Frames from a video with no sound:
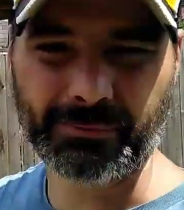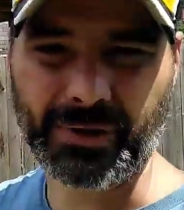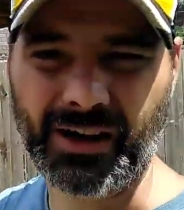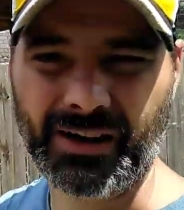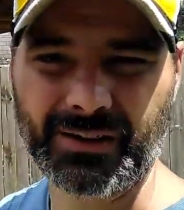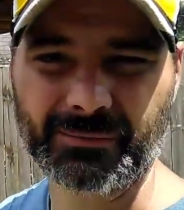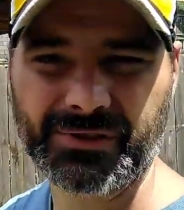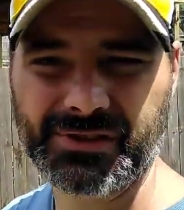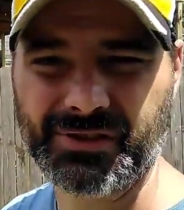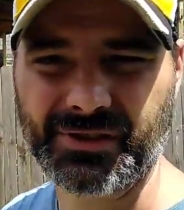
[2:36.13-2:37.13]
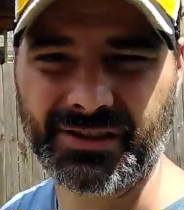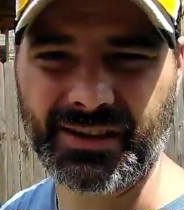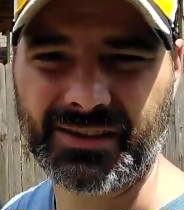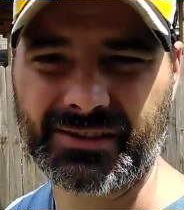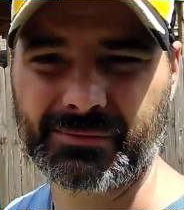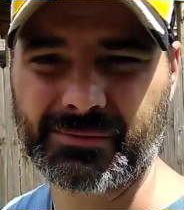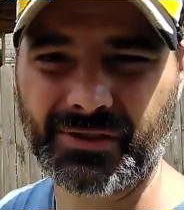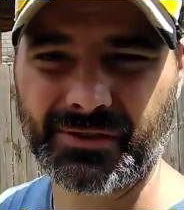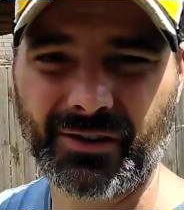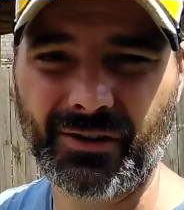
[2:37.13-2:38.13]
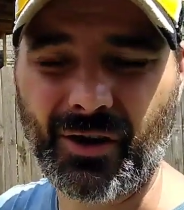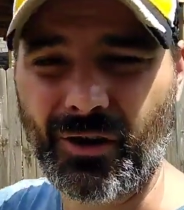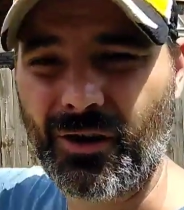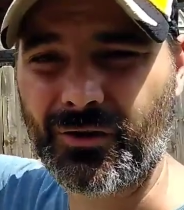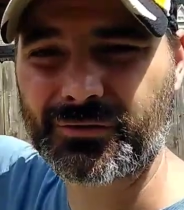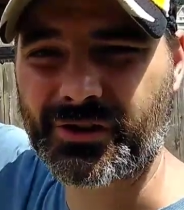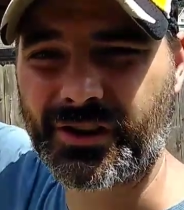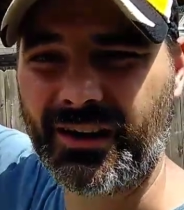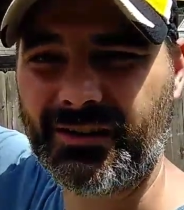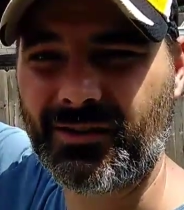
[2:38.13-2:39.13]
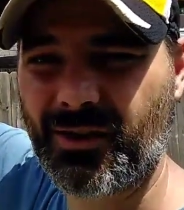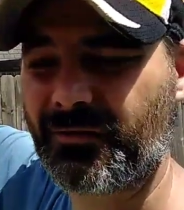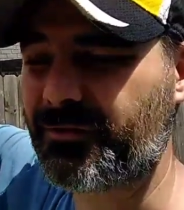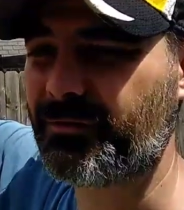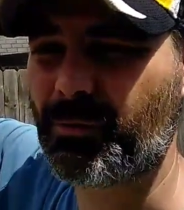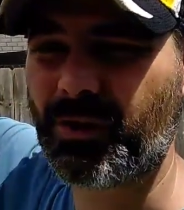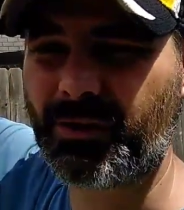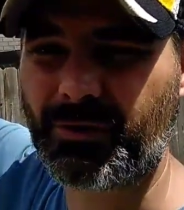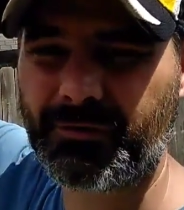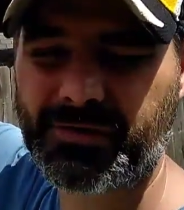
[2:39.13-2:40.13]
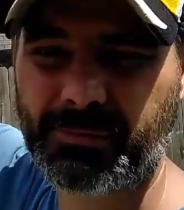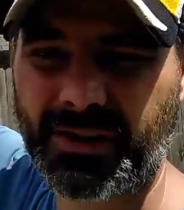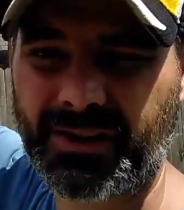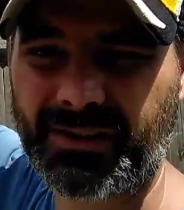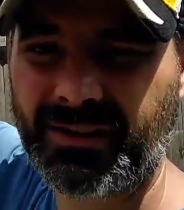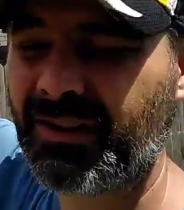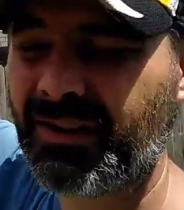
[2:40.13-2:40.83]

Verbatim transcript: the bottom to connect them so they'll all drain off of one roof spigot